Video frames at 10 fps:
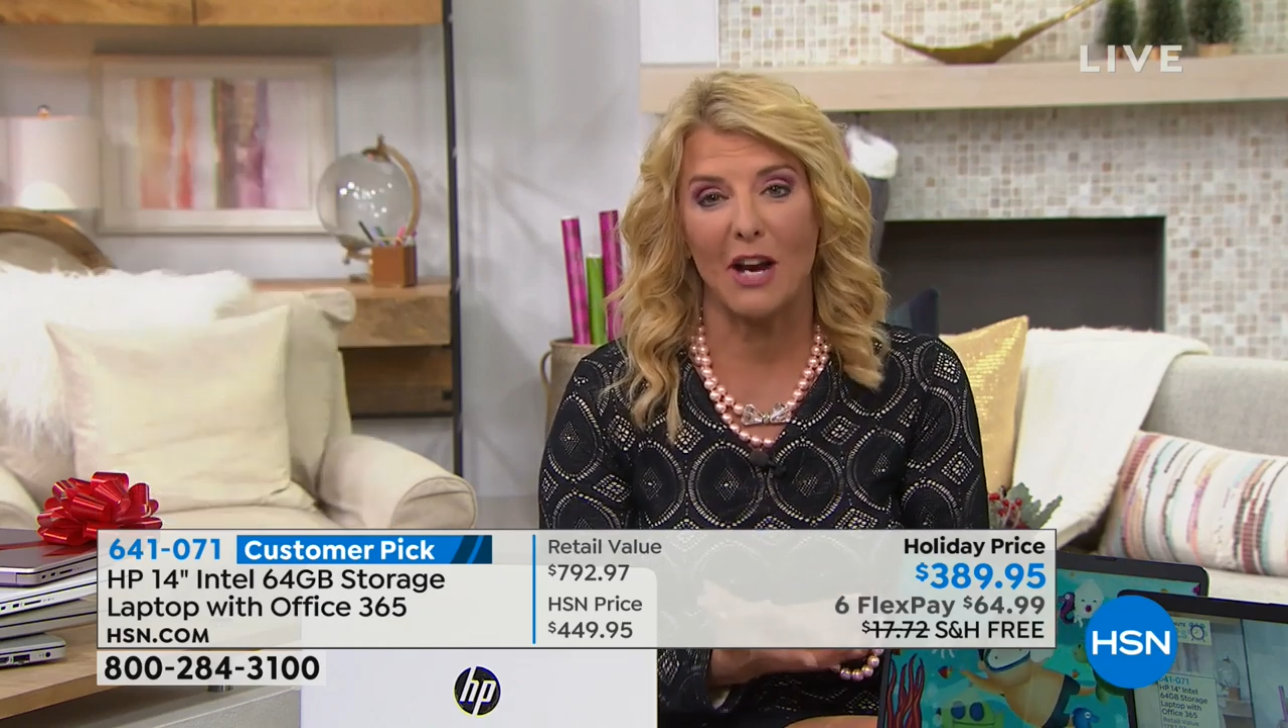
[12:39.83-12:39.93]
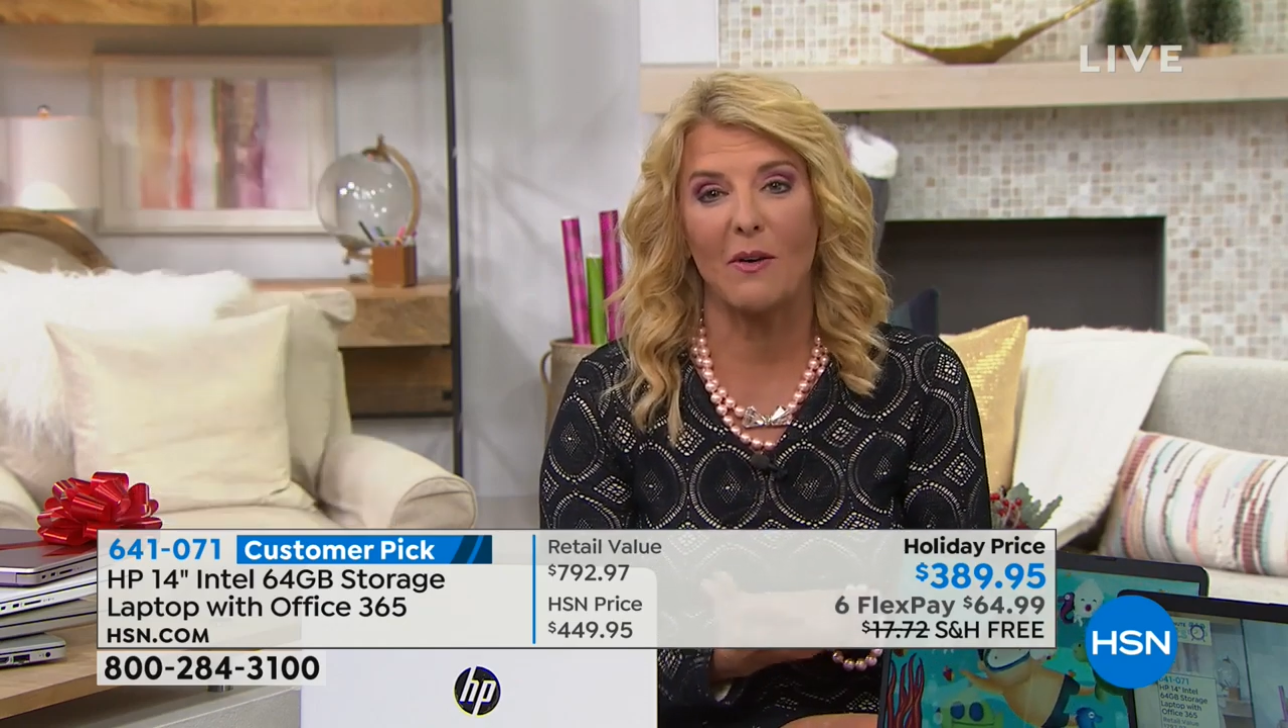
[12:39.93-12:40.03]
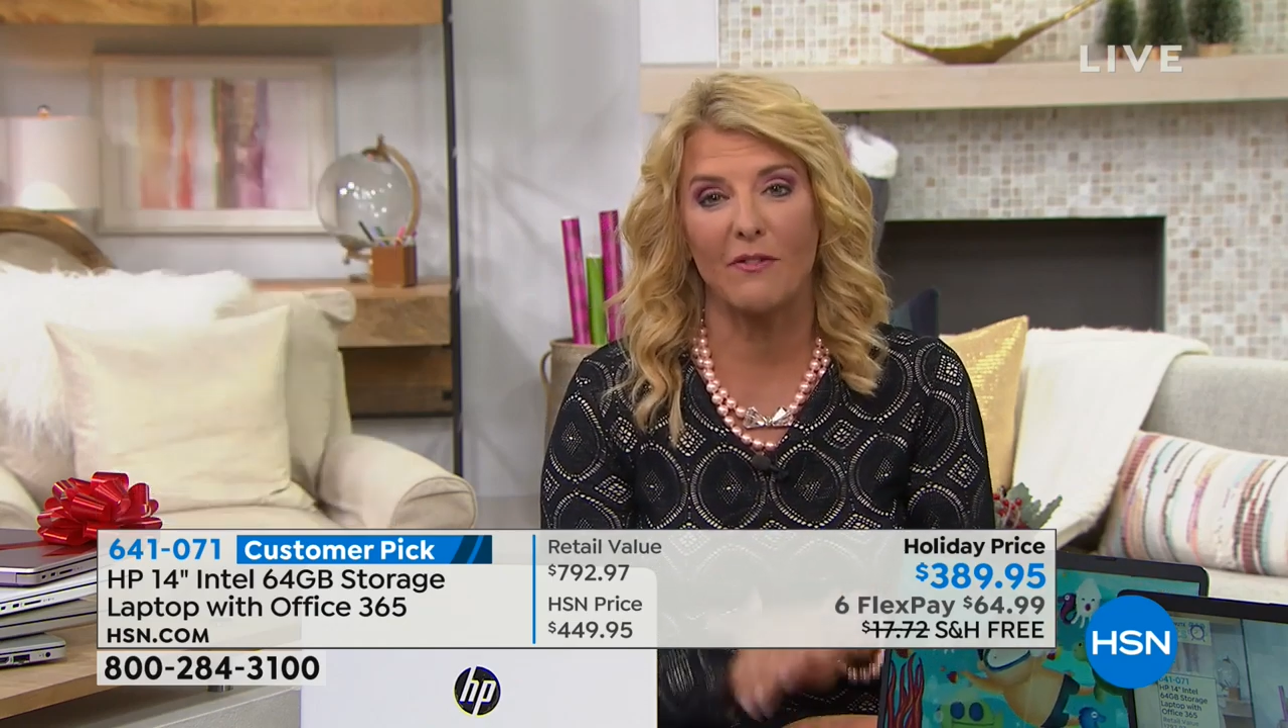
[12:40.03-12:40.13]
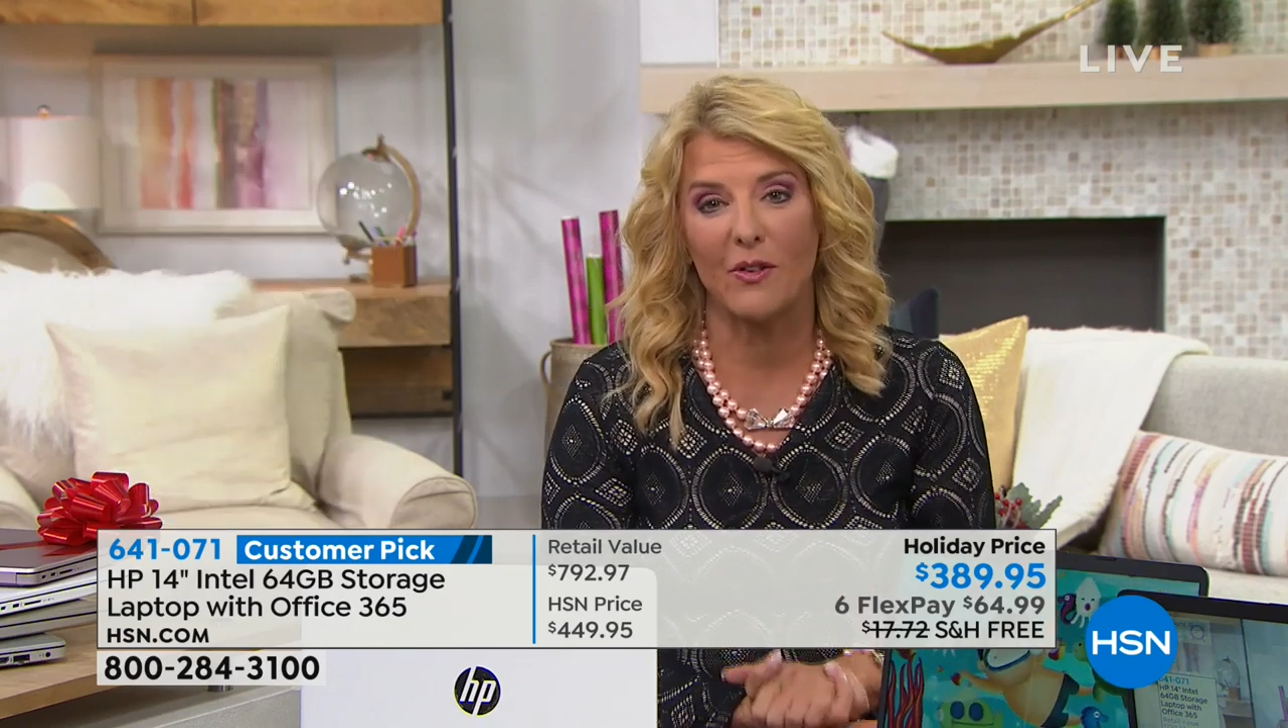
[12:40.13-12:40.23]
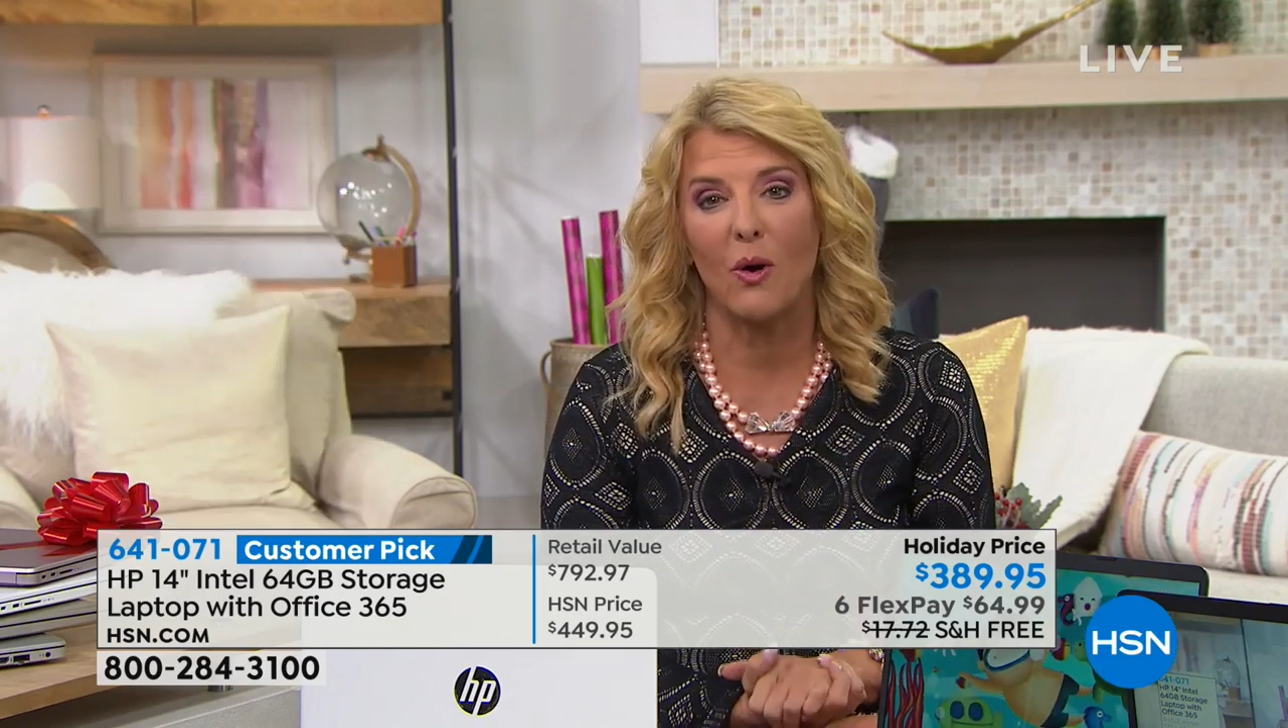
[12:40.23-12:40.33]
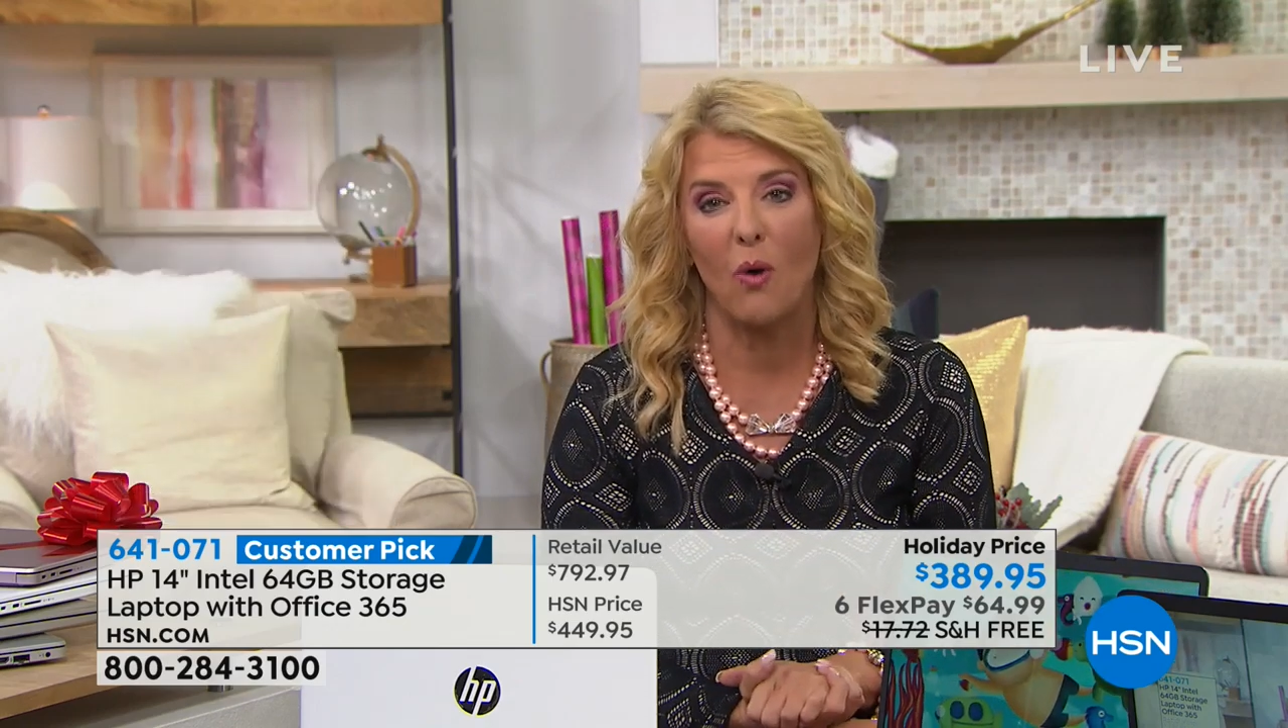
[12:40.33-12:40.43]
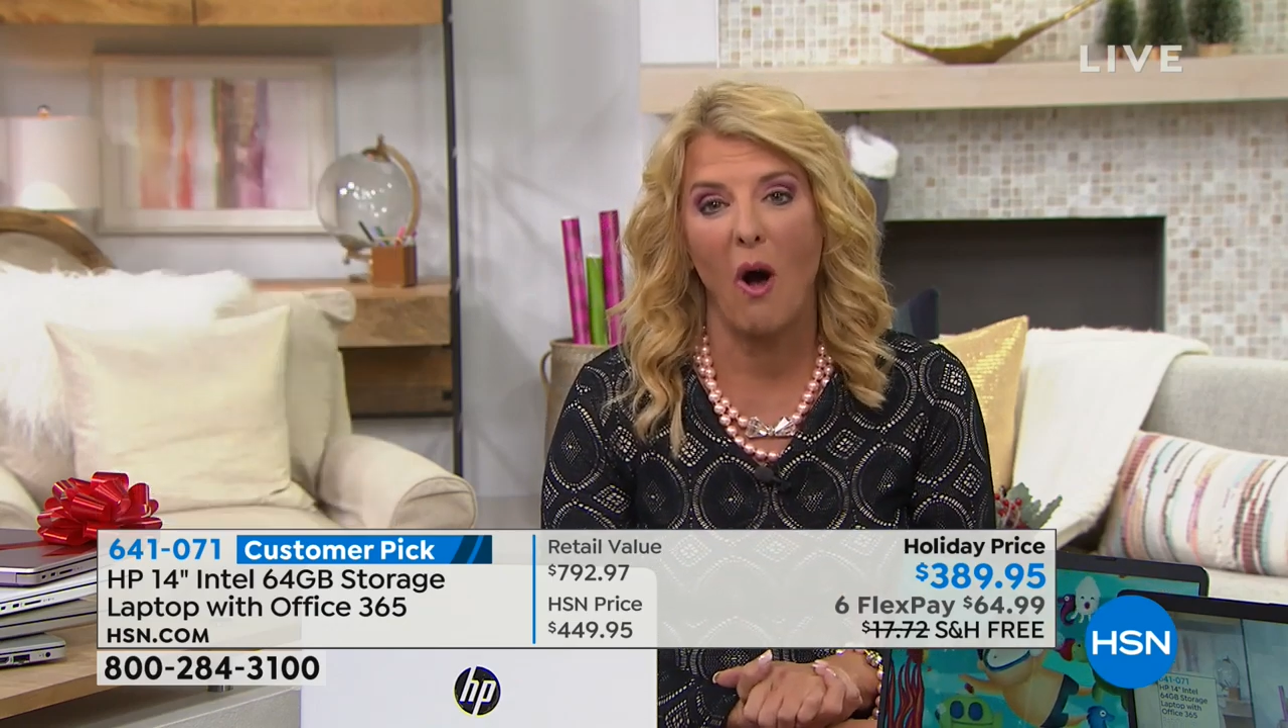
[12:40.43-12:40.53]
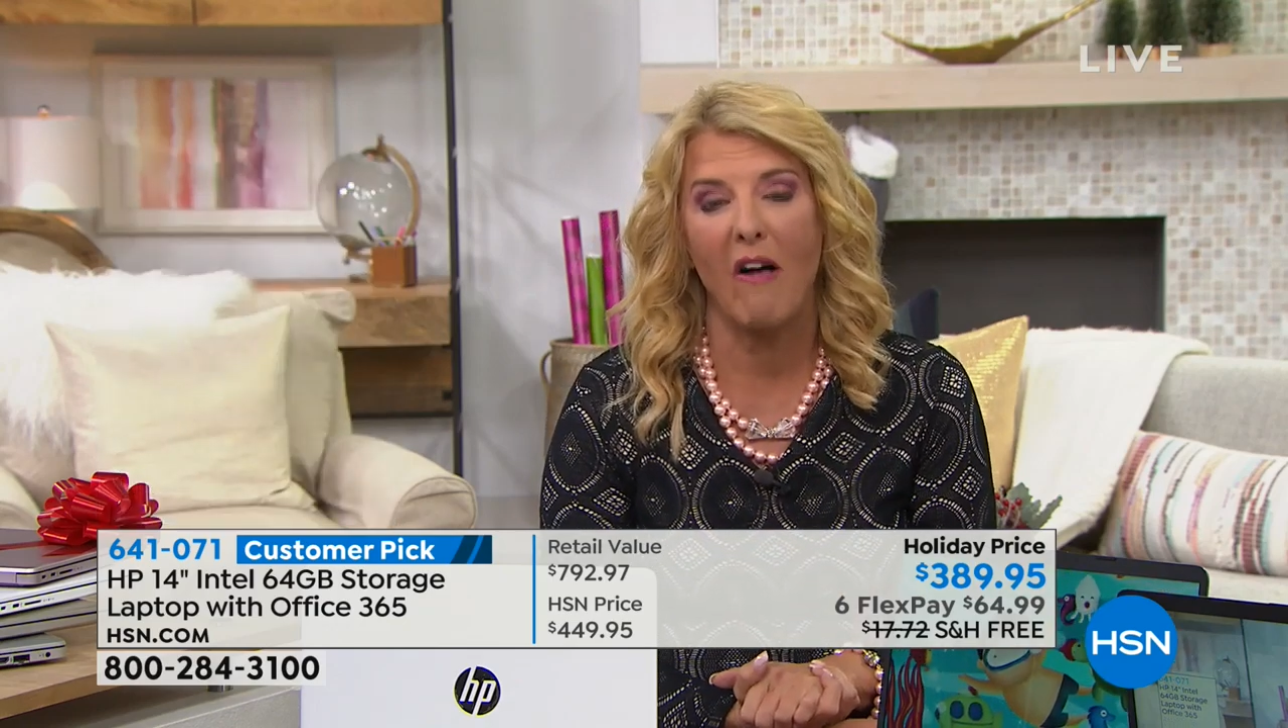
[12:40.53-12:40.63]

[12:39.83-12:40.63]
airing for the whole